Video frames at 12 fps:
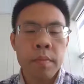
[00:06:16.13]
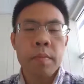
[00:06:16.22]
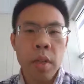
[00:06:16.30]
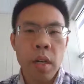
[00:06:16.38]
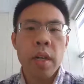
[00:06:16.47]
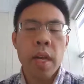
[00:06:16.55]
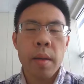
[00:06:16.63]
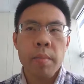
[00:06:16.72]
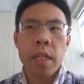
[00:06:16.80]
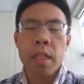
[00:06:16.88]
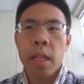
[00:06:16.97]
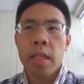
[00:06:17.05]
-hmm. Okay,
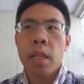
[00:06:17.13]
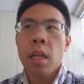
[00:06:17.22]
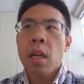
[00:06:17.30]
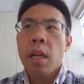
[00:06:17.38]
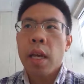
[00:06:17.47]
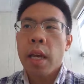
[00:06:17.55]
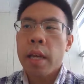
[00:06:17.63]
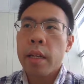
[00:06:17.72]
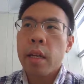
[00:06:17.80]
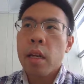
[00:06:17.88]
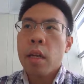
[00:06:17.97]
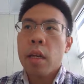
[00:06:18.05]
makes sense.
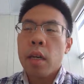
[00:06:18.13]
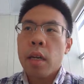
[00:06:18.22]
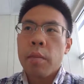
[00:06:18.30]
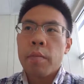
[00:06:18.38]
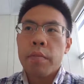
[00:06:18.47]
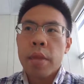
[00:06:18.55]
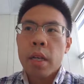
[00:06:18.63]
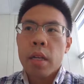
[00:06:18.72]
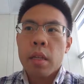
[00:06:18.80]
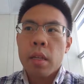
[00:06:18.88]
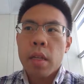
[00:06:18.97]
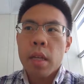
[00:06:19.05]
And um,
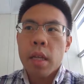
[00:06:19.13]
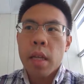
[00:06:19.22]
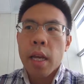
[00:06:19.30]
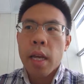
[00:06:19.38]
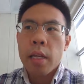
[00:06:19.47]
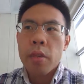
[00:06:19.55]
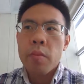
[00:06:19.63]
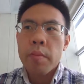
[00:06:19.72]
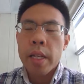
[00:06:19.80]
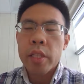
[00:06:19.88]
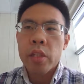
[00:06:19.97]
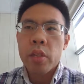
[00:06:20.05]
and you
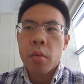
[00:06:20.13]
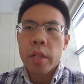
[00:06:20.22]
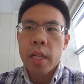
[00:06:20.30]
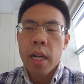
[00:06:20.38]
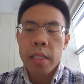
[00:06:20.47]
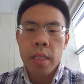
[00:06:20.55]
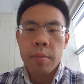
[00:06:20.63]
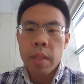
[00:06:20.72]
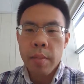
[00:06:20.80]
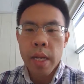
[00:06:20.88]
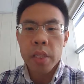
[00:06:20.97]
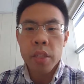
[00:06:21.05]
mentioned the word custom
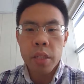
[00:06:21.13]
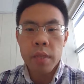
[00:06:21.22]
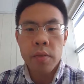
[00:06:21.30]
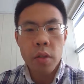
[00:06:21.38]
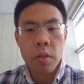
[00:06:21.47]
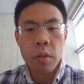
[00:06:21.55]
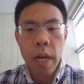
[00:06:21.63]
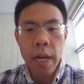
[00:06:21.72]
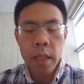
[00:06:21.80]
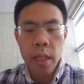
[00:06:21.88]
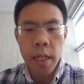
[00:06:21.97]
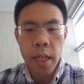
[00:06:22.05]
dimensions for Google
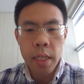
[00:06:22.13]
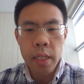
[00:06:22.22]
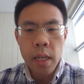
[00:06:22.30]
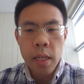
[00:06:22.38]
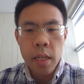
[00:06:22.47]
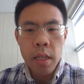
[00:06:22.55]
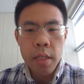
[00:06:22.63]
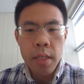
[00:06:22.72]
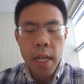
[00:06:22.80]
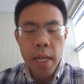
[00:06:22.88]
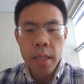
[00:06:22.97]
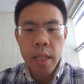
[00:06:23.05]
Analytics. Is
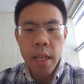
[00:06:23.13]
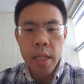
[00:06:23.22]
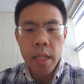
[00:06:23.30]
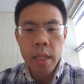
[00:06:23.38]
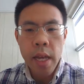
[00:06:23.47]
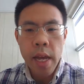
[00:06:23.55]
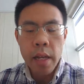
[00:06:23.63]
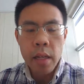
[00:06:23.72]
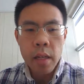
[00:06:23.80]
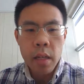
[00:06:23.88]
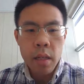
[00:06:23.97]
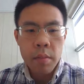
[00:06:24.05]
that the idea
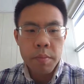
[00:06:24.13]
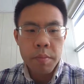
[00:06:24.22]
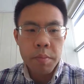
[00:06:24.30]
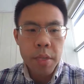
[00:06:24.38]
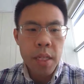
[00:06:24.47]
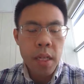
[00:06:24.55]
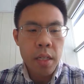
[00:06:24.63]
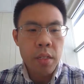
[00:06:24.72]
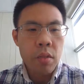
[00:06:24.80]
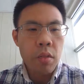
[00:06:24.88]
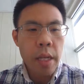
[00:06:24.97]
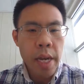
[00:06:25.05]
that because
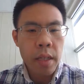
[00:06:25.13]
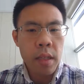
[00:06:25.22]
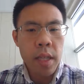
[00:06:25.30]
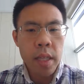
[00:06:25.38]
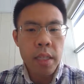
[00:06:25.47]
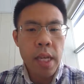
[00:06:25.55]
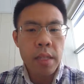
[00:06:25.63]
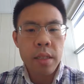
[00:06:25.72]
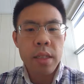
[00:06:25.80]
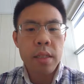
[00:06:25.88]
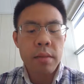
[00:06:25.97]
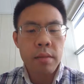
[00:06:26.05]
Google Analytics has
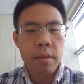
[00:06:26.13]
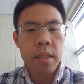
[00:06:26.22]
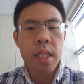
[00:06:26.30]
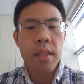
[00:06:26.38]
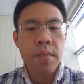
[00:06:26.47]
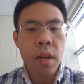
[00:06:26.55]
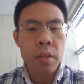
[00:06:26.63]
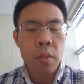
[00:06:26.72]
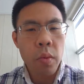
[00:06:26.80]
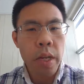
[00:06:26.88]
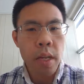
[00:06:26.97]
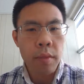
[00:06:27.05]
the default
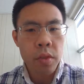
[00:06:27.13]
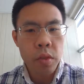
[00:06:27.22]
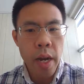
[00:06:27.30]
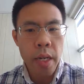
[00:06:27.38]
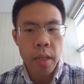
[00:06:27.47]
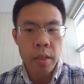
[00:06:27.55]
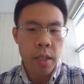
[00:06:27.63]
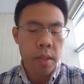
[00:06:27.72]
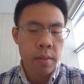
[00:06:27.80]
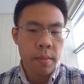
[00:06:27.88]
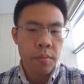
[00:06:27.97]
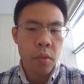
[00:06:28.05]
way of tracking
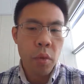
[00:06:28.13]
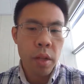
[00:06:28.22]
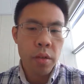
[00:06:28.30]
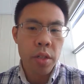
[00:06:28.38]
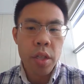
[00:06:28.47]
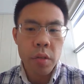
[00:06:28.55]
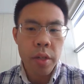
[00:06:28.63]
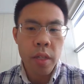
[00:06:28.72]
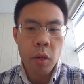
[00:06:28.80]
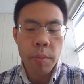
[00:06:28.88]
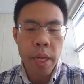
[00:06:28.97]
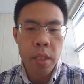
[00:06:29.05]
just whether a screen
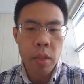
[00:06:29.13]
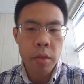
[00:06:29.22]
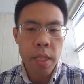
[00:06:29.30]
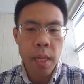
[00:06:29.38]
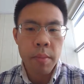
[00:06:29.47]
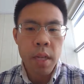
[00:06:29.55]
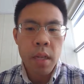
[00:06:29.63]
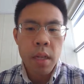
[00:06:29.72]
or page loads up,